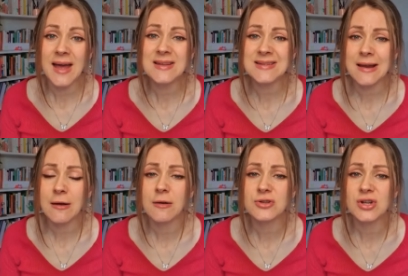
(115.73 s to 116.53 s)
And
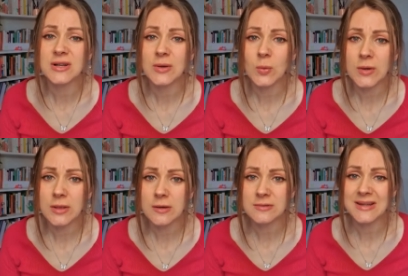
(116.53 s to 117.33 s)
psychologically, we
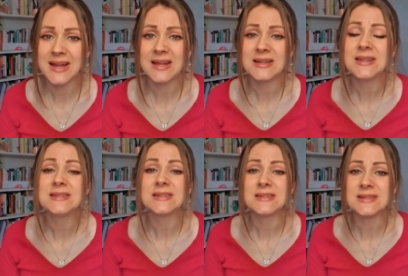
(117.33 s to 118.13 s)
know that at
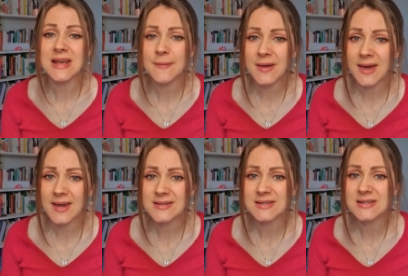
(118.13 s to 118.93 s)
least in some
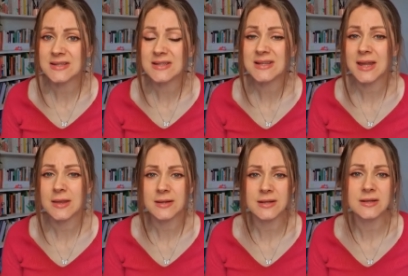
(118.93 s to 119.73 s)
cases, this
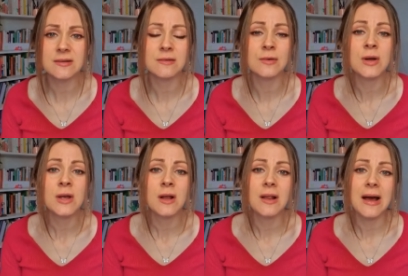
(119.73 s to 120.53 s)
can lead to
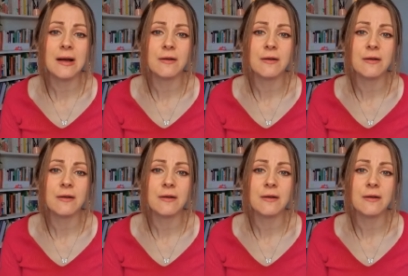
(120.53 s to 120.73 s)
lack